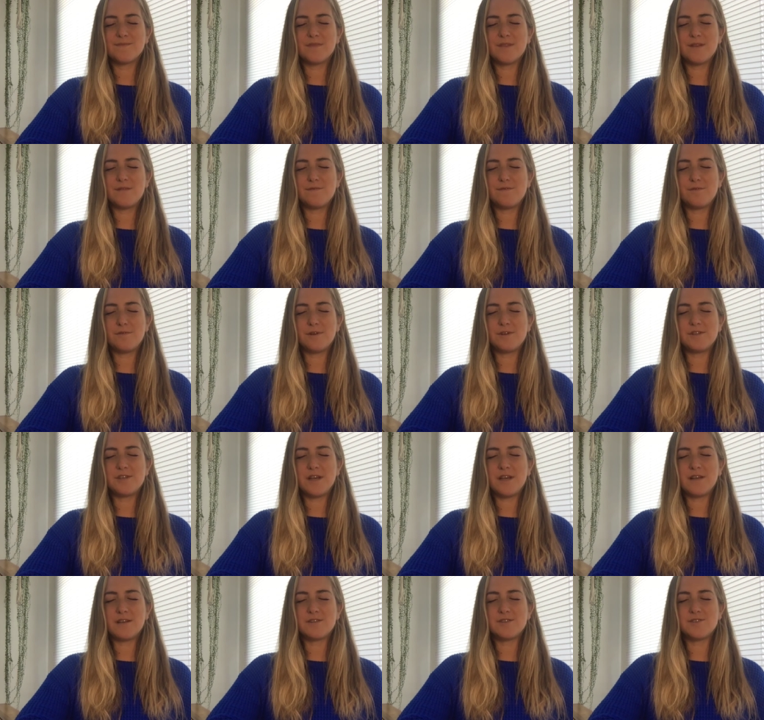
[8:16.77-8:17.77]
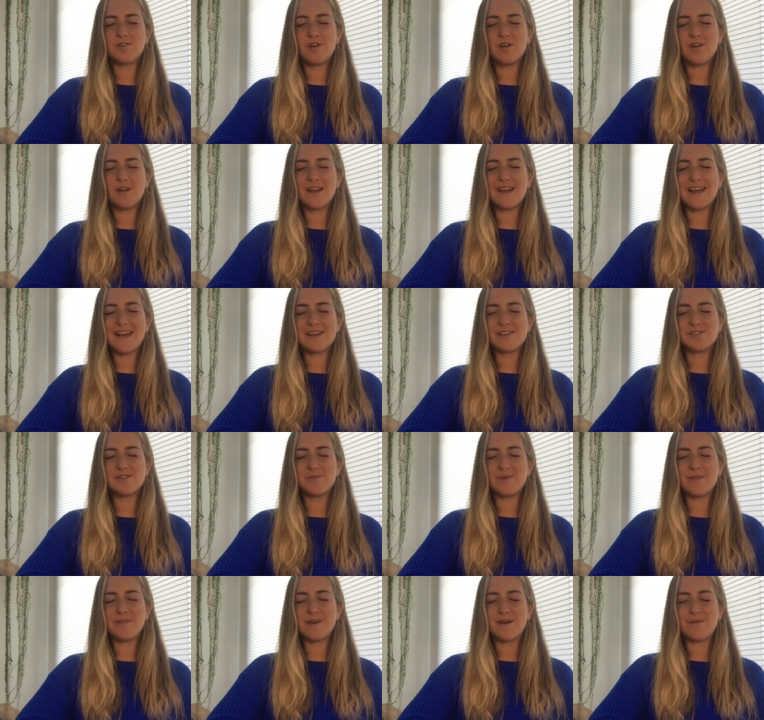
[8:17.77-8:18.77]
and forging a strong connection
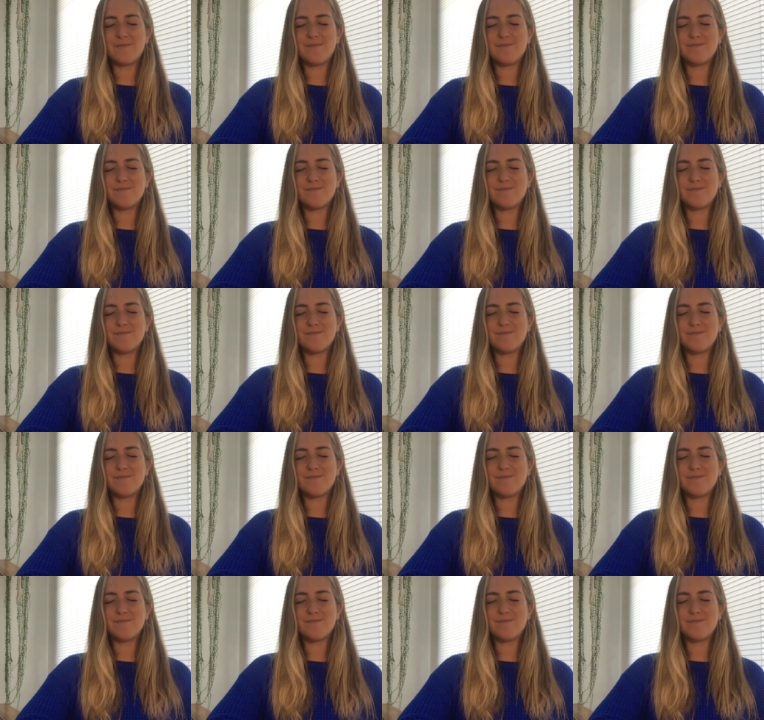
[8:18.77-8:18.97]
with them.